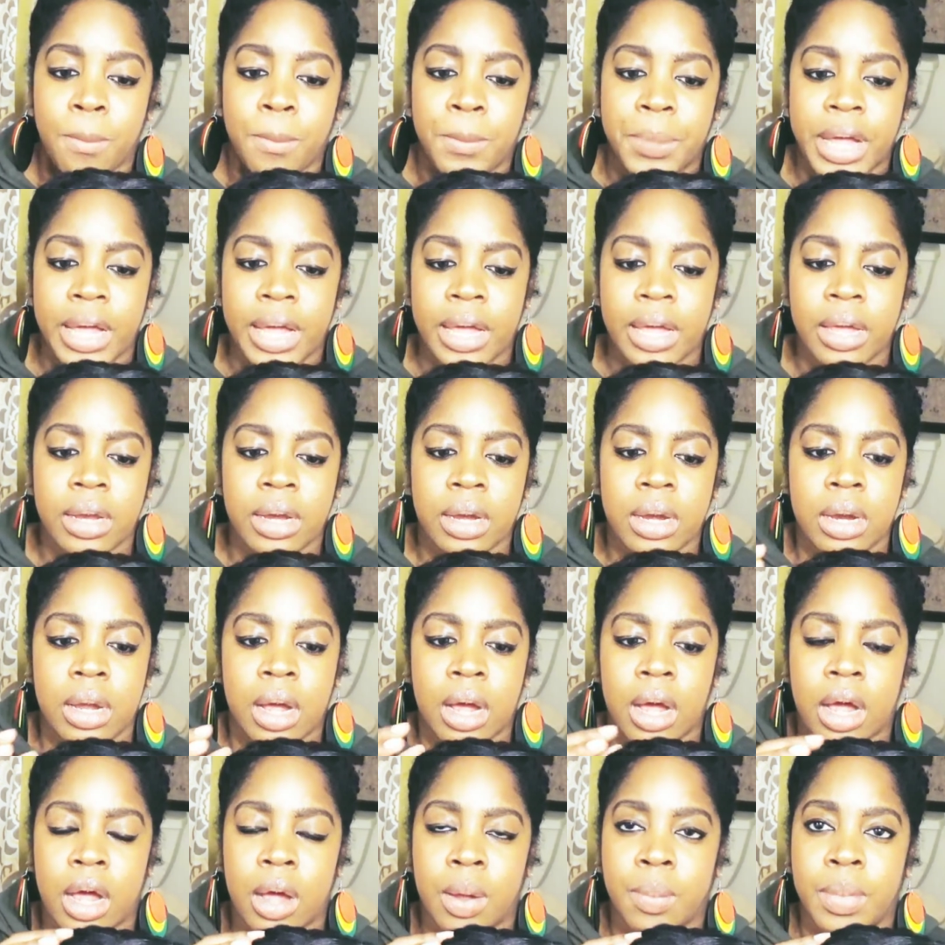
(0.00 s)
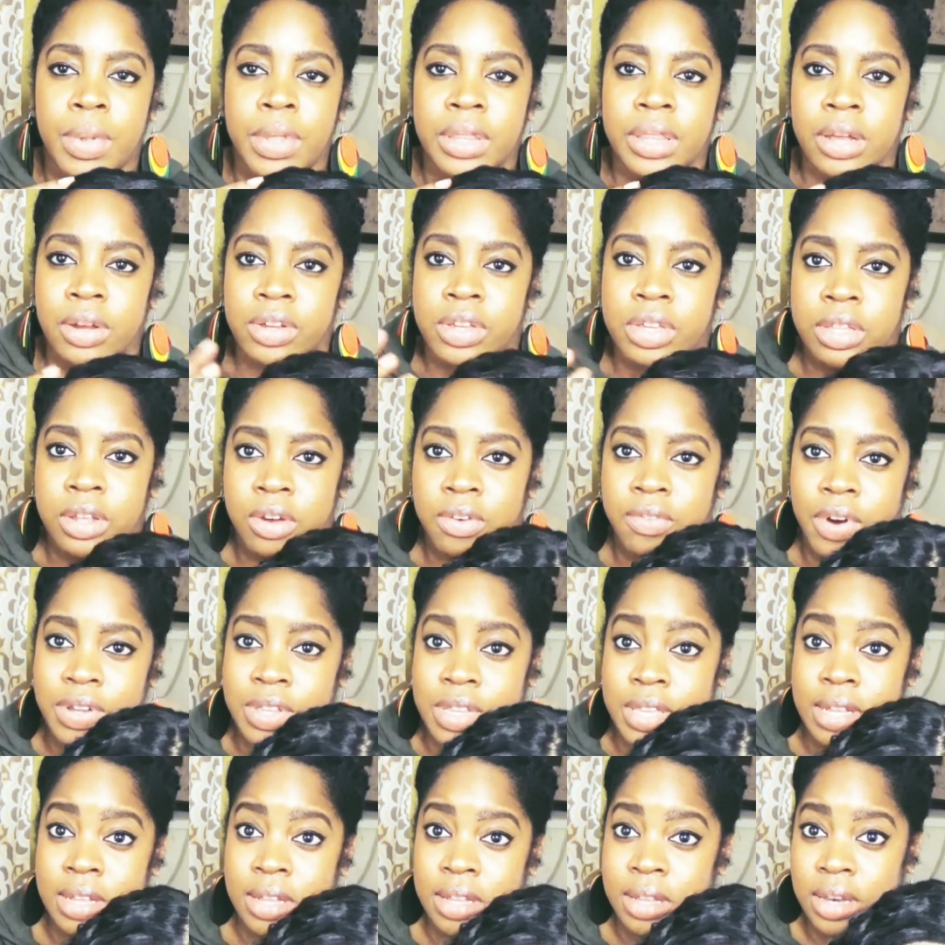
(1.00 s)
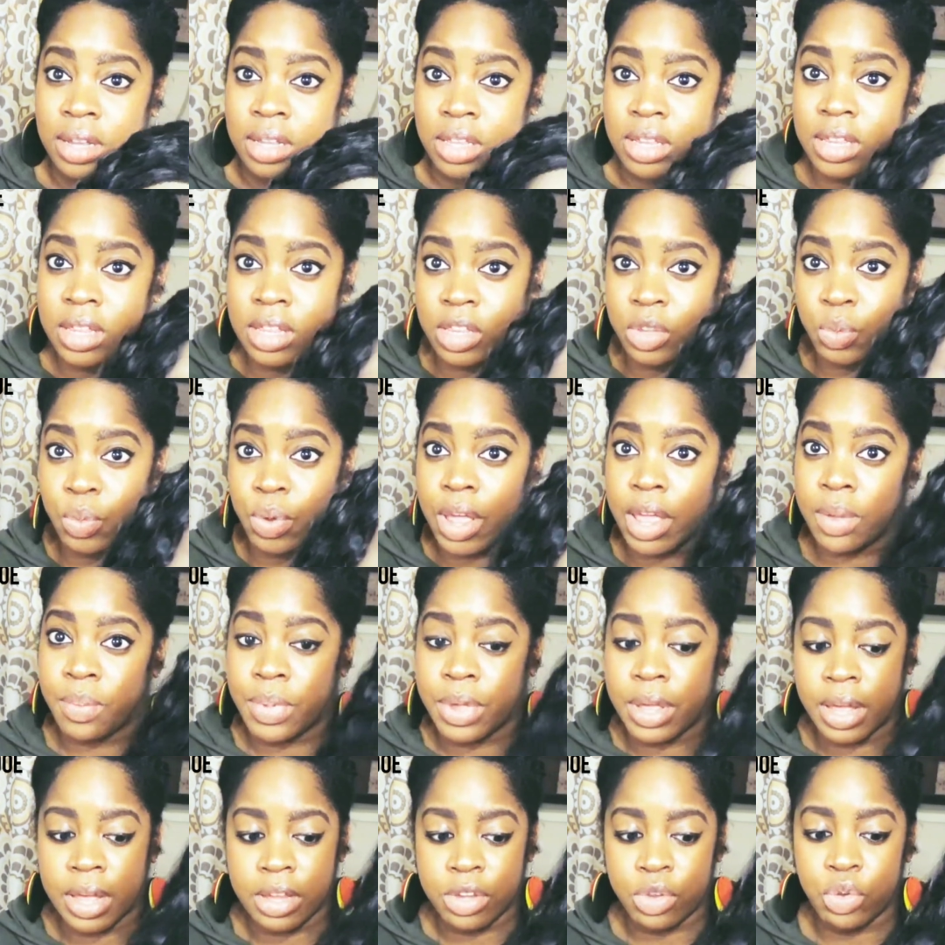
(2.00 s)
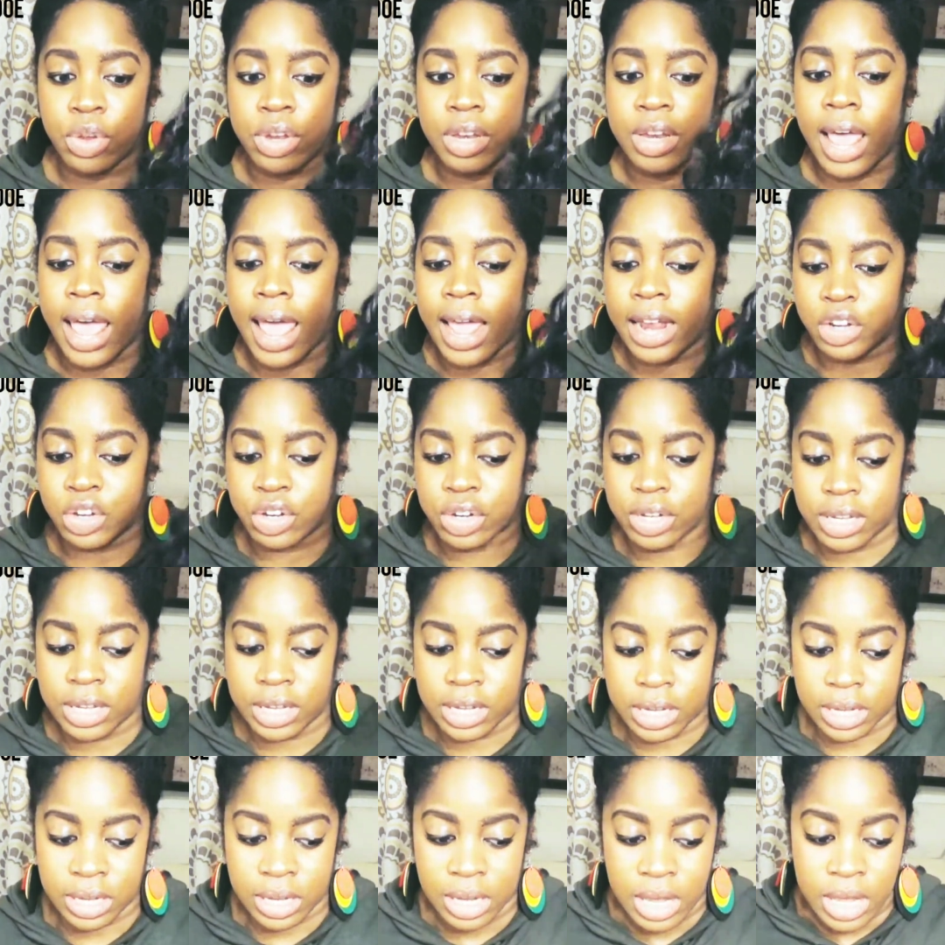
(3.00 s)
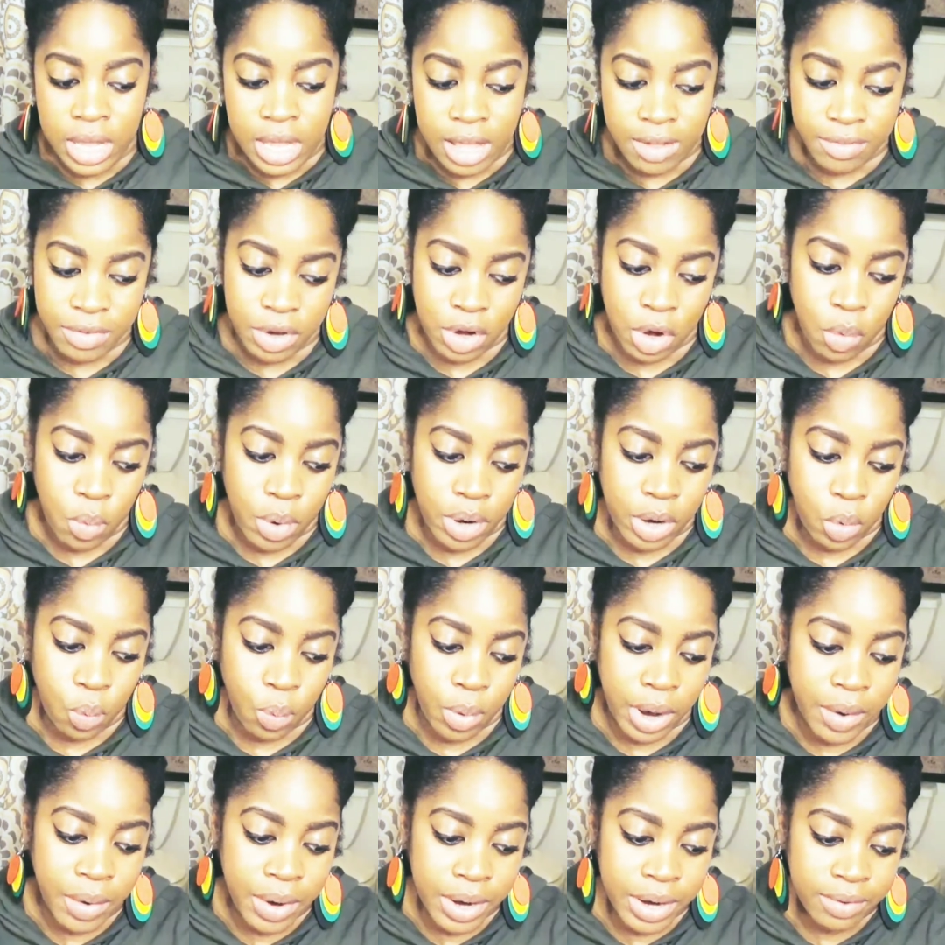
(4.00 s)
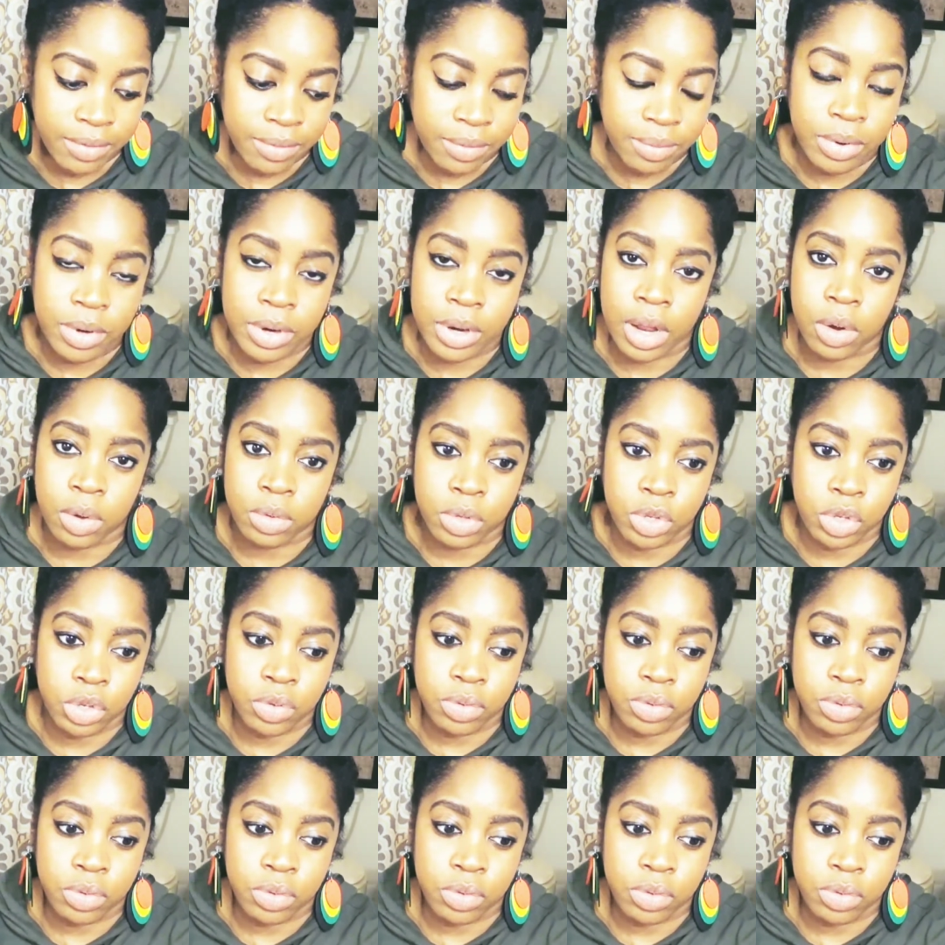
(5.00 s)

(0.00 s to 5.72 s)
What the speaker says: But there's still versatility to this wig, because you can actually, if you don't want to wear it, you know,